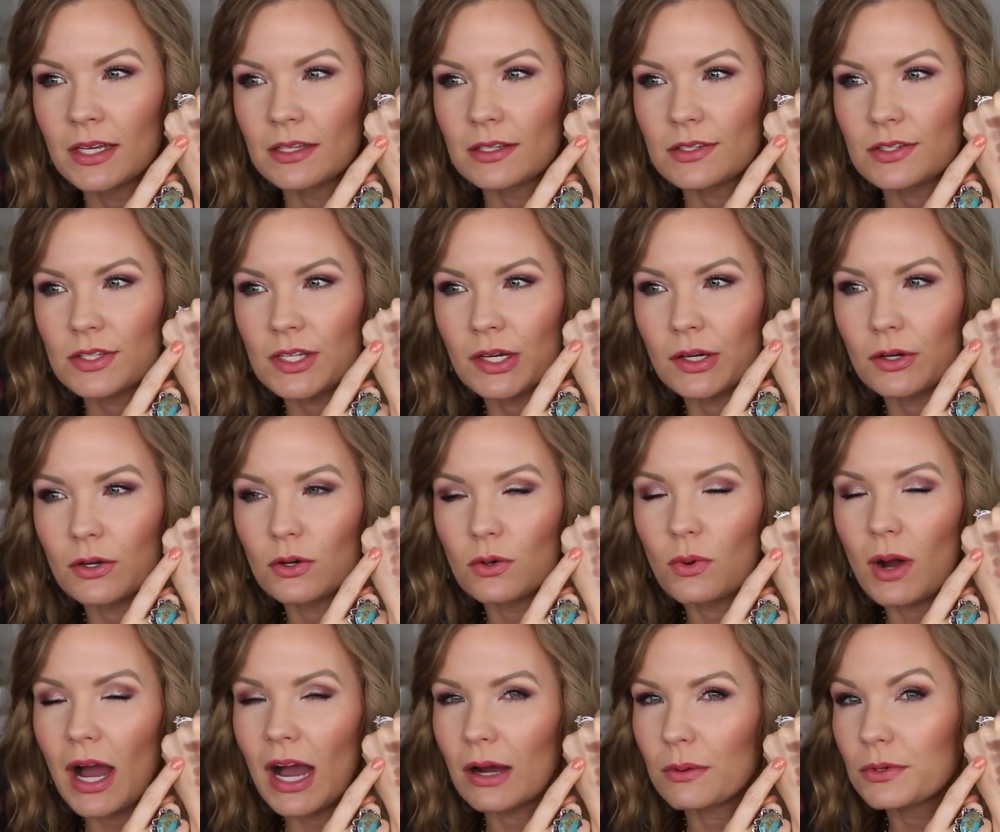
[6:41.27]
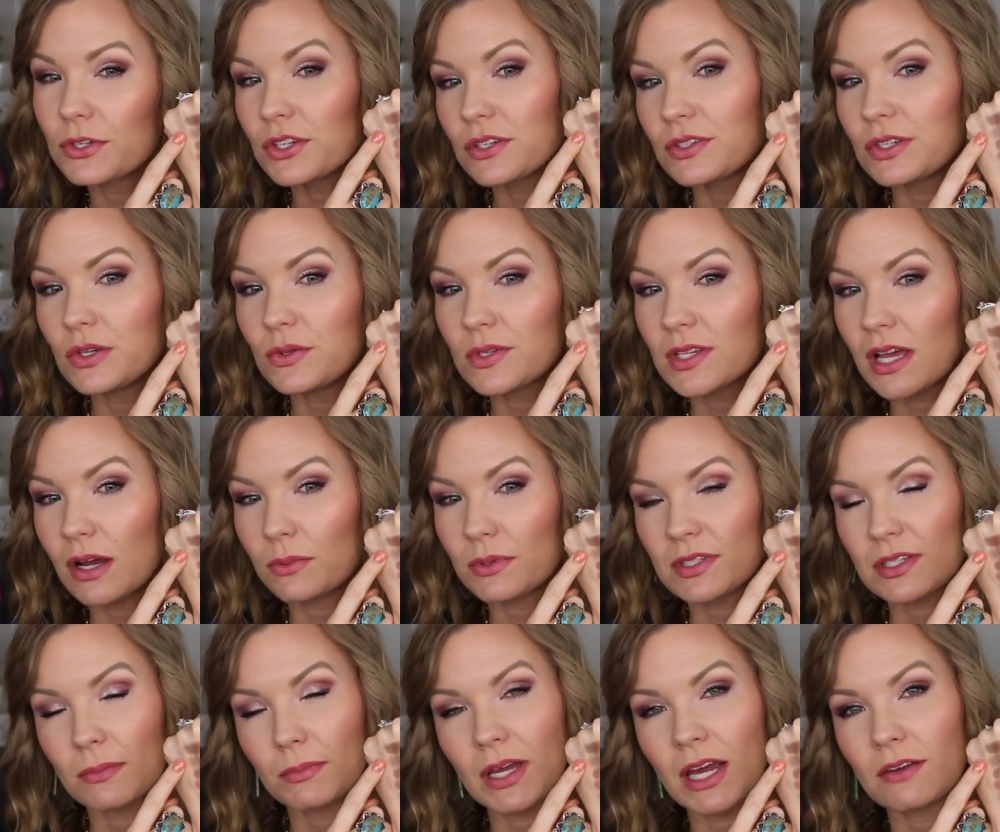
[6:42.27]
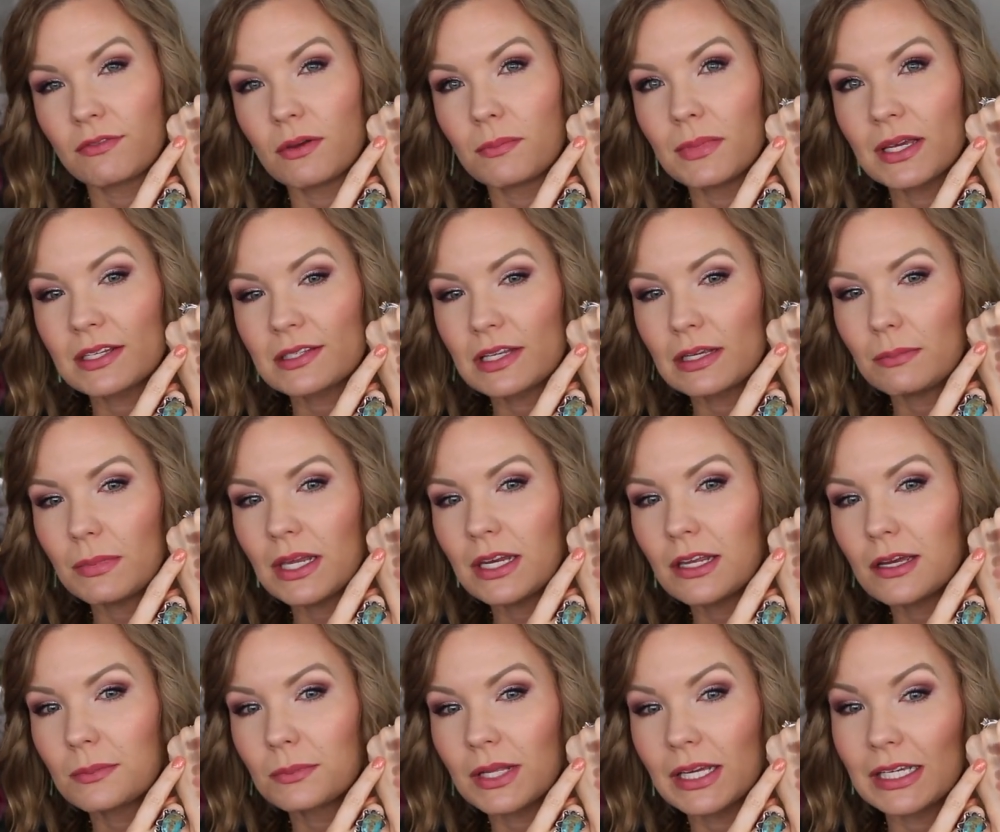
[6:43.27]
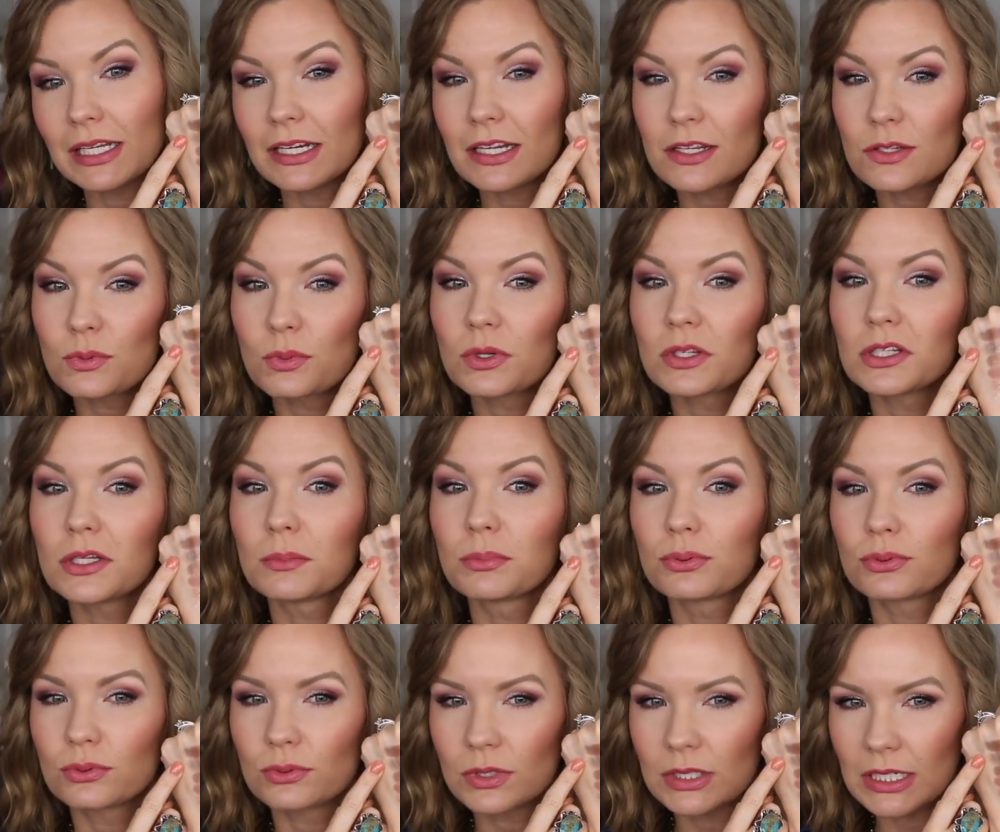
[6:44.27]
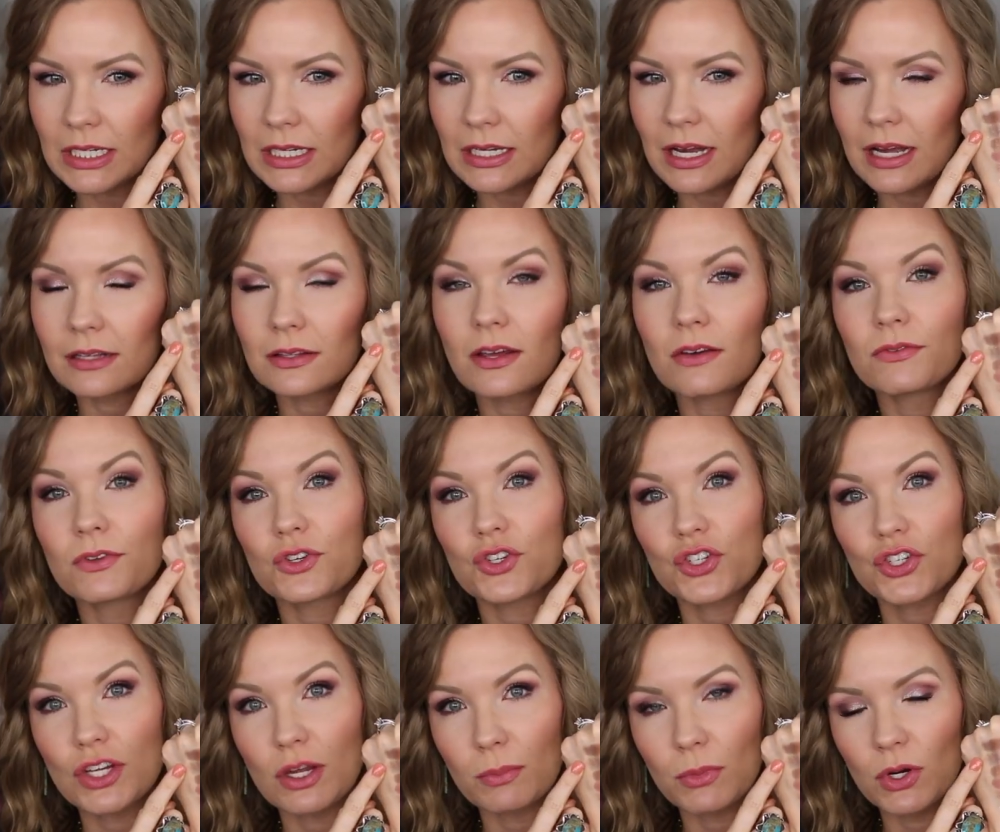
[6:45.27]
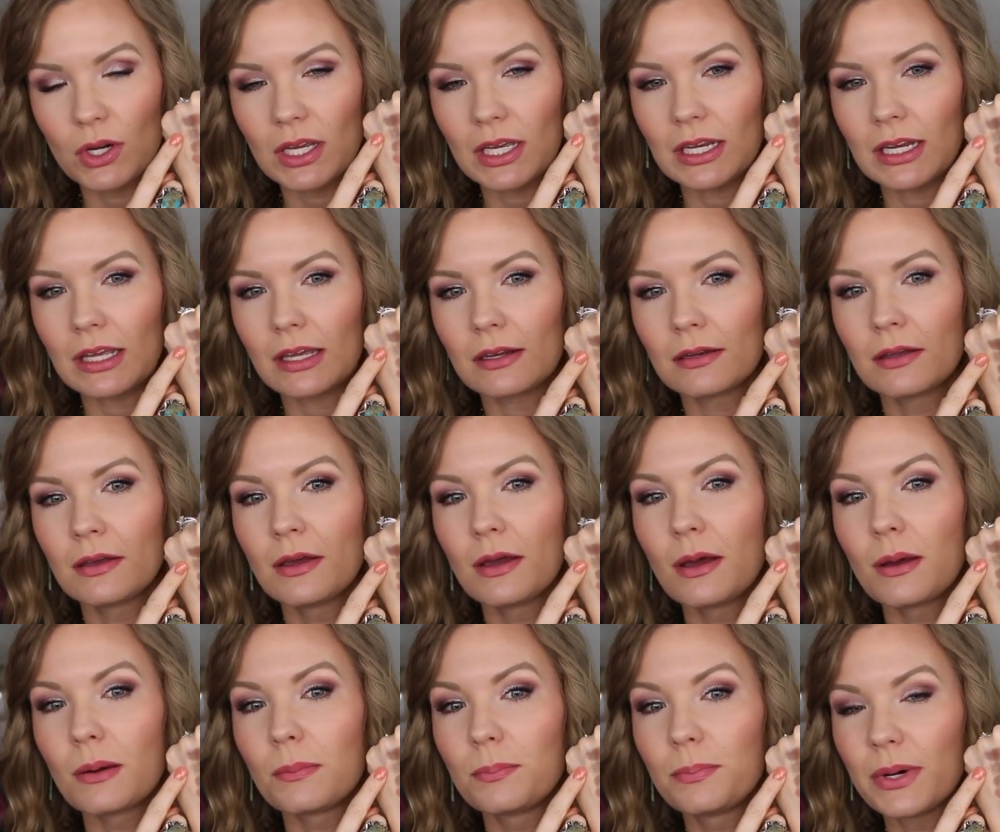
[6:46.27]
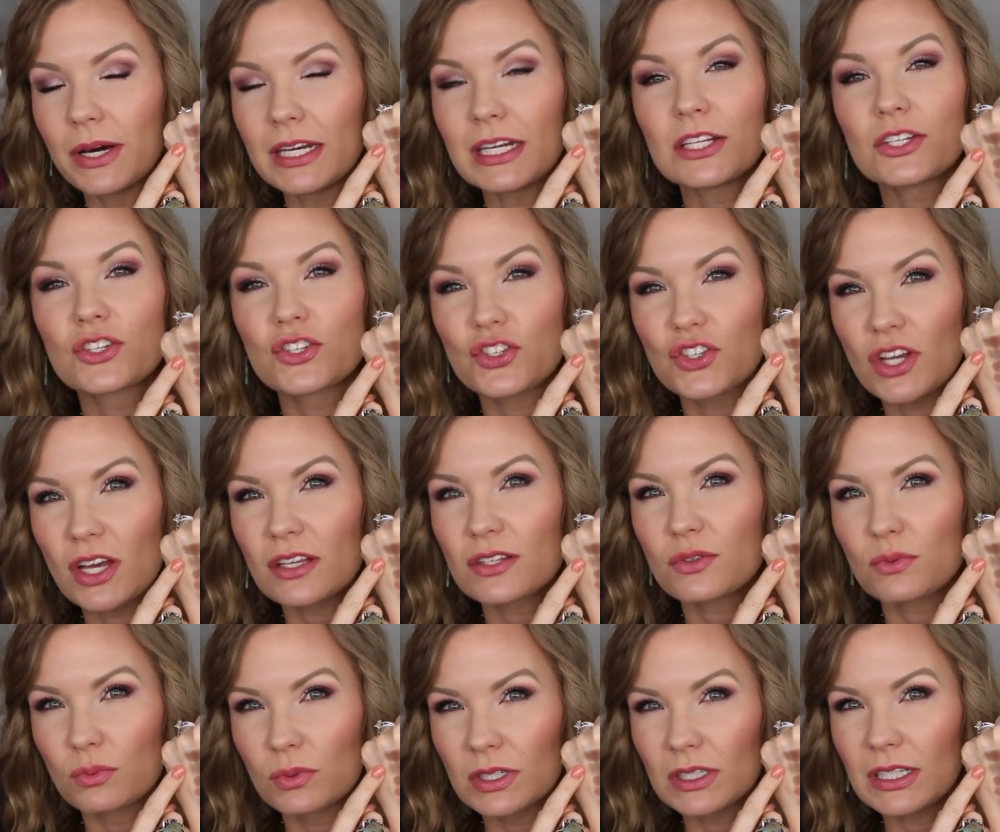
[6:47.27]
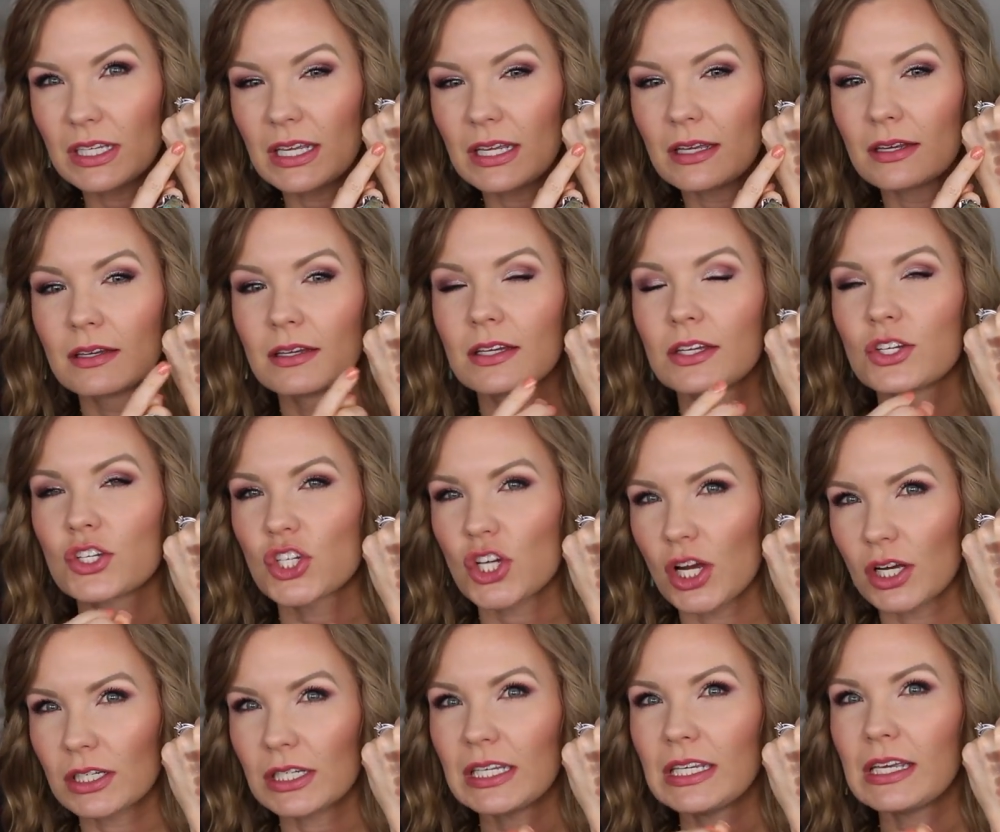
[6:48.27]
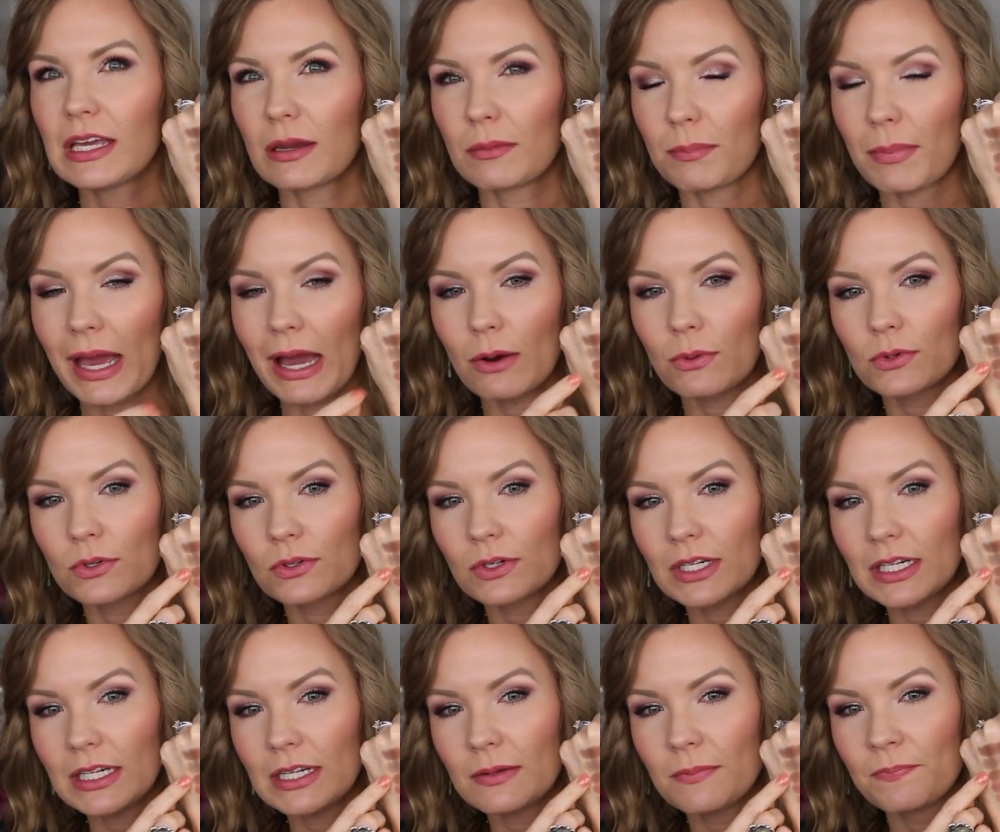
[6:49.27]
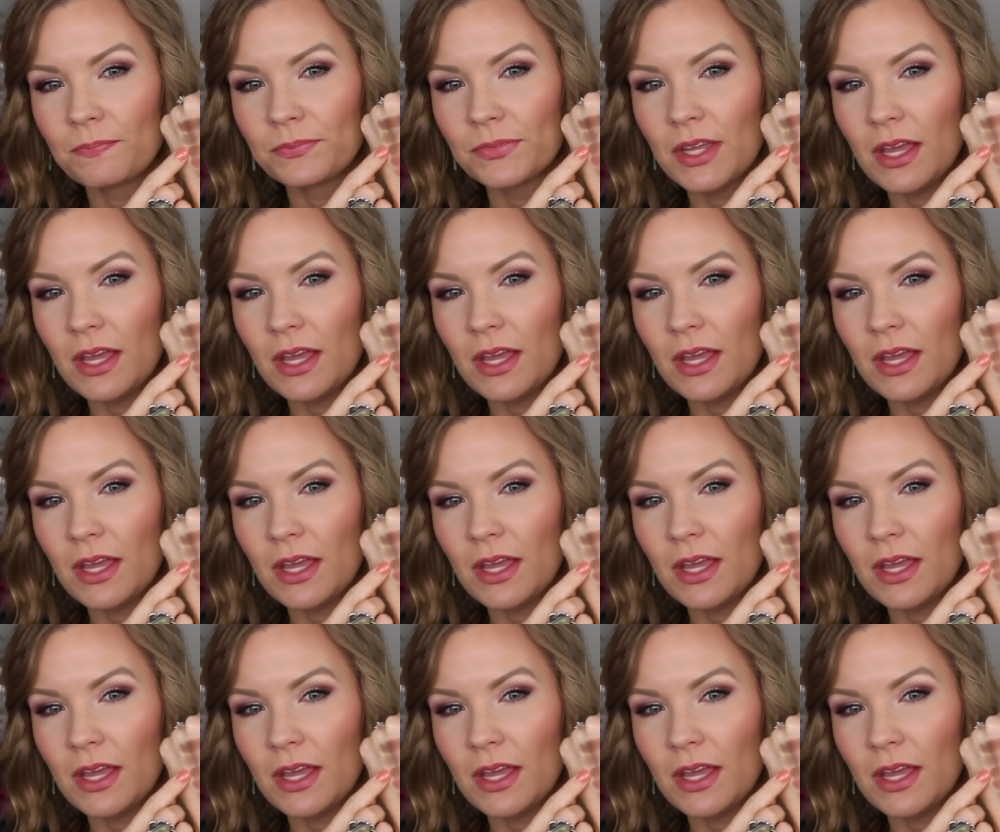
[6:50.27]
So I would just use that with some kind of a mixing medium. Like, it is really pretty. I love the shimmer in it, but it's just really chunky and powdery.